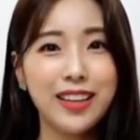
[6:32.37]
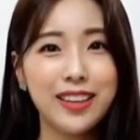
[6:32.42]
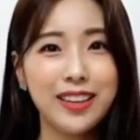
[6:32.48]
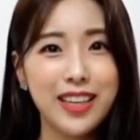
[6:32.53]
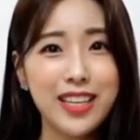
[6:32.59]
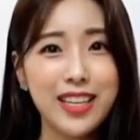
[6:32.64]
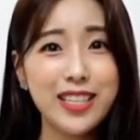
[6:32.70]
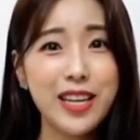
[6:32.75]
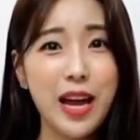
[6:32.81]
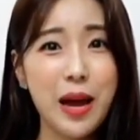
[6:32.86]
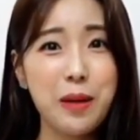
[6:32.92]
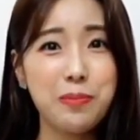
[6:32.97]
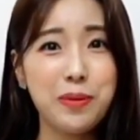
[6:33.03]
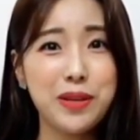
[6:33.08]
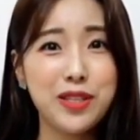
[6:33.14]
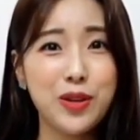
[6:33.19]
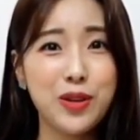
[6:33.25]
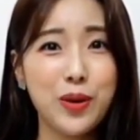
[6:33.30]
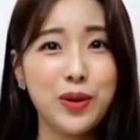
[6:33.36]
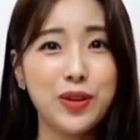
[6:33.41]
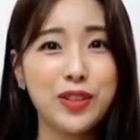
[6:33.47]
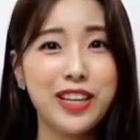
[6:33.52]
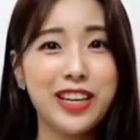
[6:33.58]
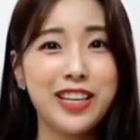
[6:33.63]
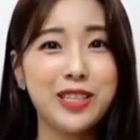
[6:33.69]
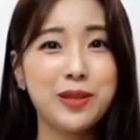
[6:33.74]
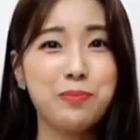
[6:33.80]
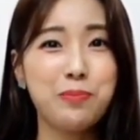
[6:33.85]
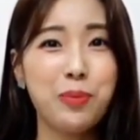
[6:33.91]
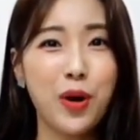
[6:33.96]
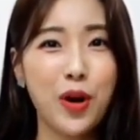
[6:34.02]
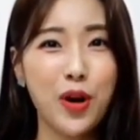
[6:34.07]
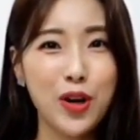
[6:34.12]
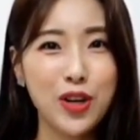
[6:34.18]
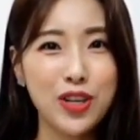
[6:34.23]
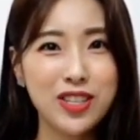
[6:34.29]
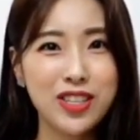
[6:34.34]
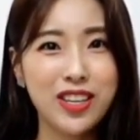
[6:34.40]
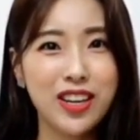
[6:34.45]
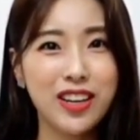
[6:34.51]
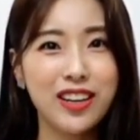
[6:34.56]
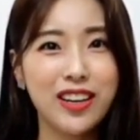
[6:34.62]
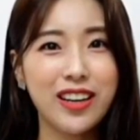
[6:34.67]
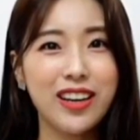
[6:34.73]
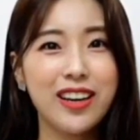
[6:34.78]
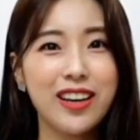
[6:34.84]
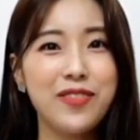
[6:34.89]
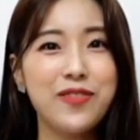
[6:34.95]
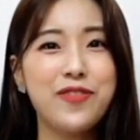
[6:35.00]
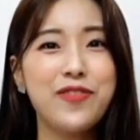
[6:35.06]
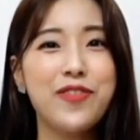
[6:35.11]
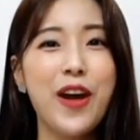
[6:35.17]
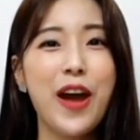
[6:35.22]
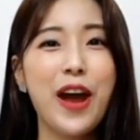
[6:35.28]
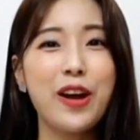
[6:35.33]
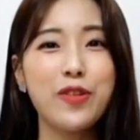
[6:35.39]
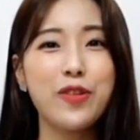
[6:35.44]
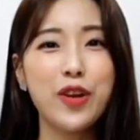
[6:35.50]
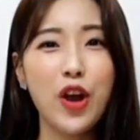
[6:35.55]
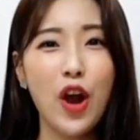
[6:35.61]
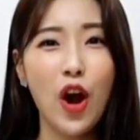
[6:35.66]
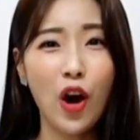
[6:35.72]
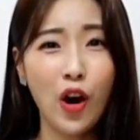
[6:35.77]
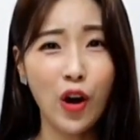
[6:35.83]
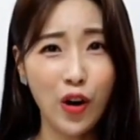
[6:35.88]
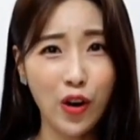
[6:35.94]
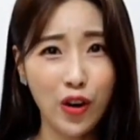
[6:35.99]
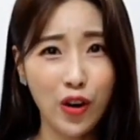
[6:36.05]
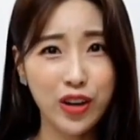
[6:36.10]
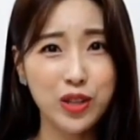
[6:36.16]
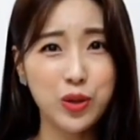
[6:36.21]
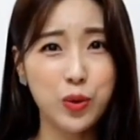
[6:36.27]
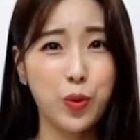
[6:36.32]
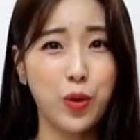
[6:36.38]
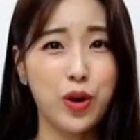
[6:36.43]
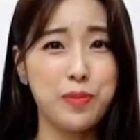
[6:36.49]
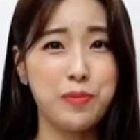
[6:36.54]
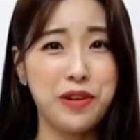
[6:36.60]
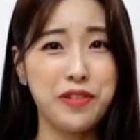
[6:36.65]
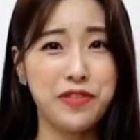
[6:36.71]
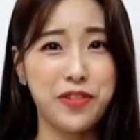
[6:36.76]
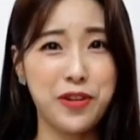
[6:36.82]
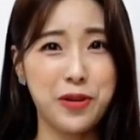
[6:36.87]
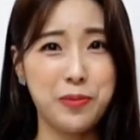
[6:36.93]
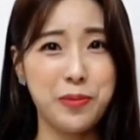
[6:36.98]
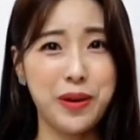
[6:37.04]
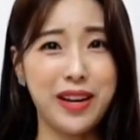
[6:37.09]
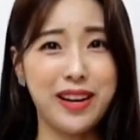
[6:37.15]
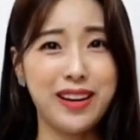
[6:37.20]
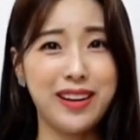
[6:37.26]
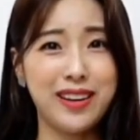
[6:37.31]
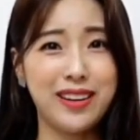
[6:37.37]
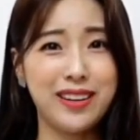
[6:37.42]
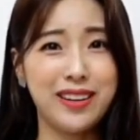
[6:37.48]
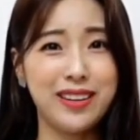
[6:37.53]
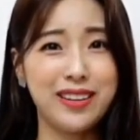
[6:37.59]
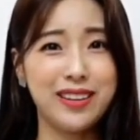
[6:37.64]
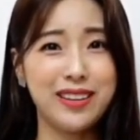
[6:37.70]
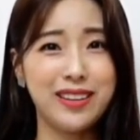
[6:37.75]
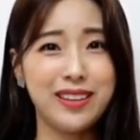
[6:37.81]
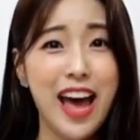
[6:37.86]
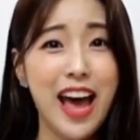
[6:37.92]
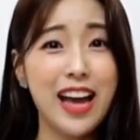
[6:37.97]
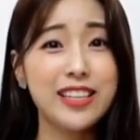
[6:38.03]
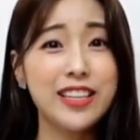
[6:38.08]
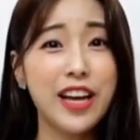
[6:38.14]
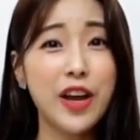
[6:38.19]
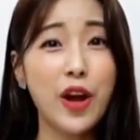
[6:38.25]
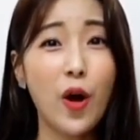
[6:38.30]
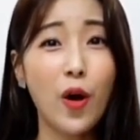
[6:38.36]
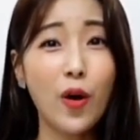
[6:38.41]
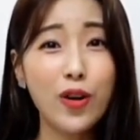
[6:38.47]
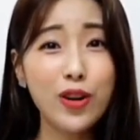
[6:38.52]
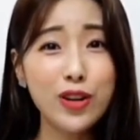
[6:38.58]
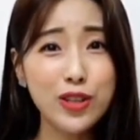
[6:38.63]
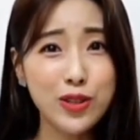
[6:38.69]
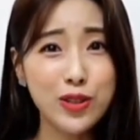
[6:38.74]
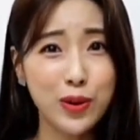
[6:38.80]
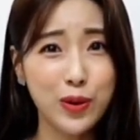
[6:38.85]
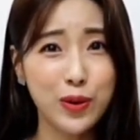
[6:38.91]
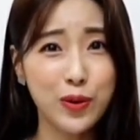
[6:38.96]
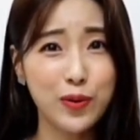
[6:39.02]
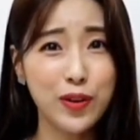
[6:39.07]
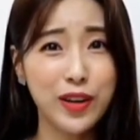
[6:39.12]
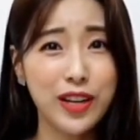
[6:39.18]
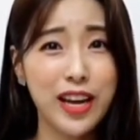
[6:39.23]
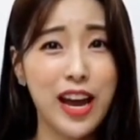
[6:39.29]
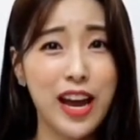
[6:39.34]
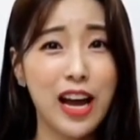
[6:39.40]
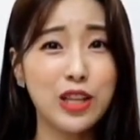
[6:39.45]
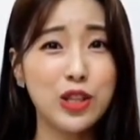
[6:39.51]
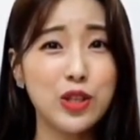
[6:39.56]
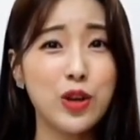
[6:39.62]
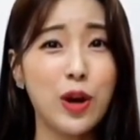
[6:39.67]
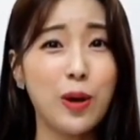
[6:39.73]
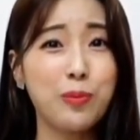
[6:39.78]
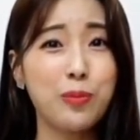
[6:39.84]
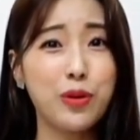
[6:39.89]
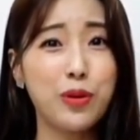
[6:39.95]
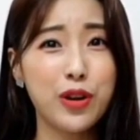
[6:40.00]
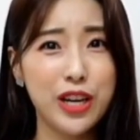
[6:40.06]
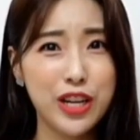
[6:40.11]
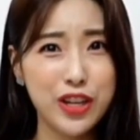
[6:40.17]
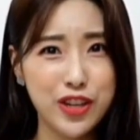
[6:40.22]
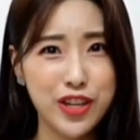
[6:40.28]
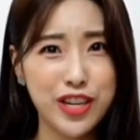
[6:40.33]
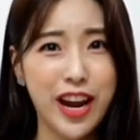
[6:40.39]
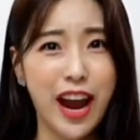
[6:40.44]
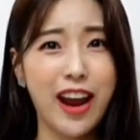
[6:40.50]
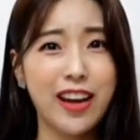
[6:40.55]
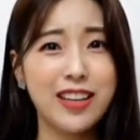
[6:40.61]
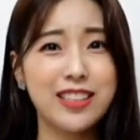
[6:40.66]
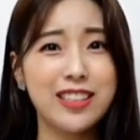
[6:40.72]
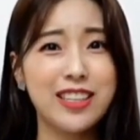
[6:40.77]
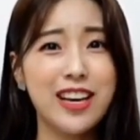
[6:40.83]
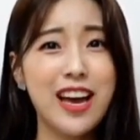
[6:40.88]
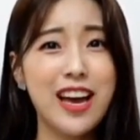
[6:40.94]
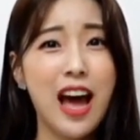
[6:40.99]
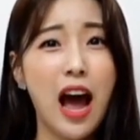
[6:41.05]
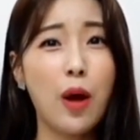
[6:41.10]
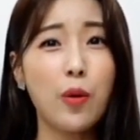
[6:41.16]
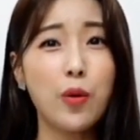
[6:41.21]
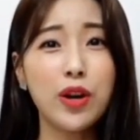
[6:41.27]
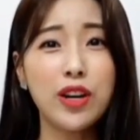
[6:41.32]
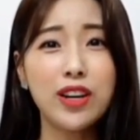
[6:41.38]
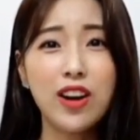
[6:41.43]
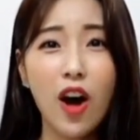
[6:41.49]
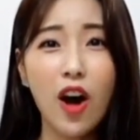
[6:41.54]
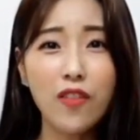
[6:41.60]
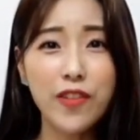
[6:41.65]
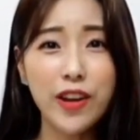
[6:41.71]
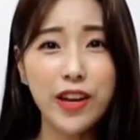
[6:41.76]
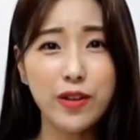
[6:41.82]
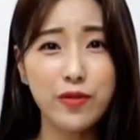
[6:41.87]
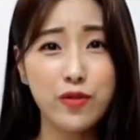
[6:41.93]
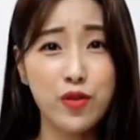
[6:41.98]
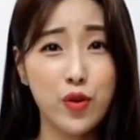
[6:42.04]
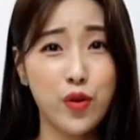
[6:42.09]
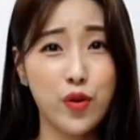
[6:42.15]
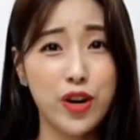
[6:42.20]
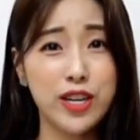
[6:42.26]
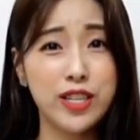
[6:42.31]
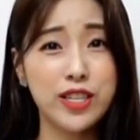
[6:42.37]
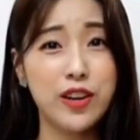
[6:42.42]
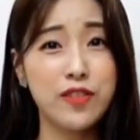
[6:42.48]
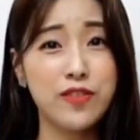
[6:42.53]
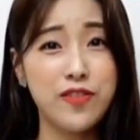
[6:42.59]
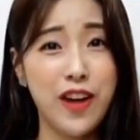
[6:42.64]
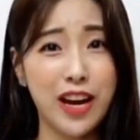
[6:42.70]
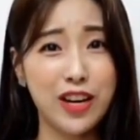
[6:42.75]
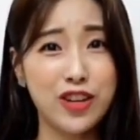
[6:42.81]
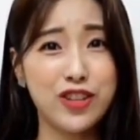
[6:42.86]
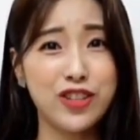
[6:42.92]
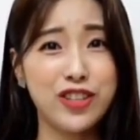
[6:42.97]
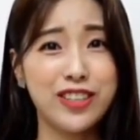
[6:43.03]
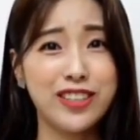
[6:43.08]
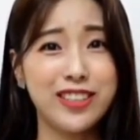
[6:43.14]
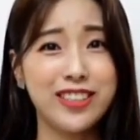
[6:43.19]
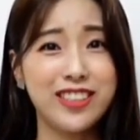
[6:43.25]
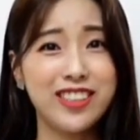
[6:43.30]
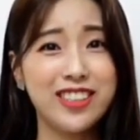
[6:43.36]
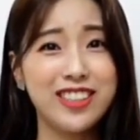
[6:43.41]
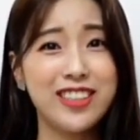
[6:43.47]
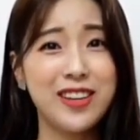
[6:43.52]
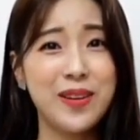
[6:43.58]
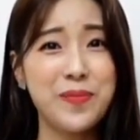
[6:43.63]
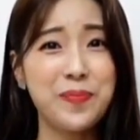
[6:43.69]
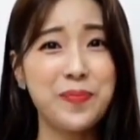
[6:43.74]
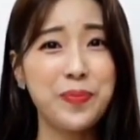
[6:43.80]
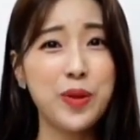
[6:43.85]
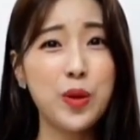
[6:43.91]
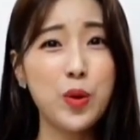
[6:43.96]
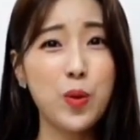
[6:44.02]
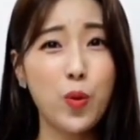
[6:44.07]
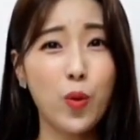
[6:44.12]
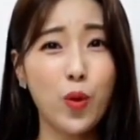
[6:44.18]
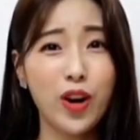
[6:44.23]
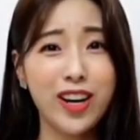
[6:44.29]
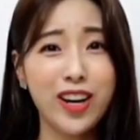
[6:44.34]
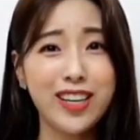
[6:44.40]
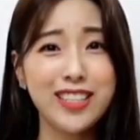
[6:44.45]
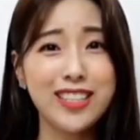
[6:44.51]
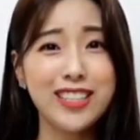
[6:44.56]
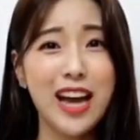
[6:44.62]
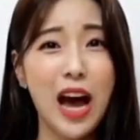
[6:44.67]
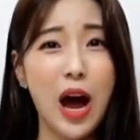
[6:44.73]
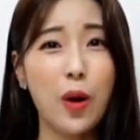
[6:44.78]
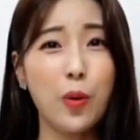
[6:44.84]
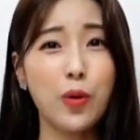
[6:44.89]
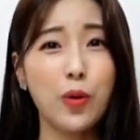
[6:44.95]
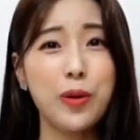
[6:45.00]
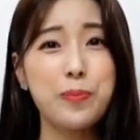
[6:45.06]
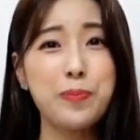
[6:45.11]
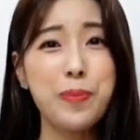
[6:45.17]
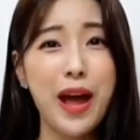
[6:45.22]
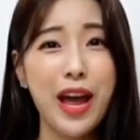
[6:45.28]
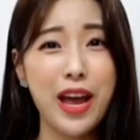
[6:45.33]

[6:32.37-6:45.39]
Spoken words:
This episode is personally very heartwarming for me, as I also really got to appreciate our loving viewers' affections towards our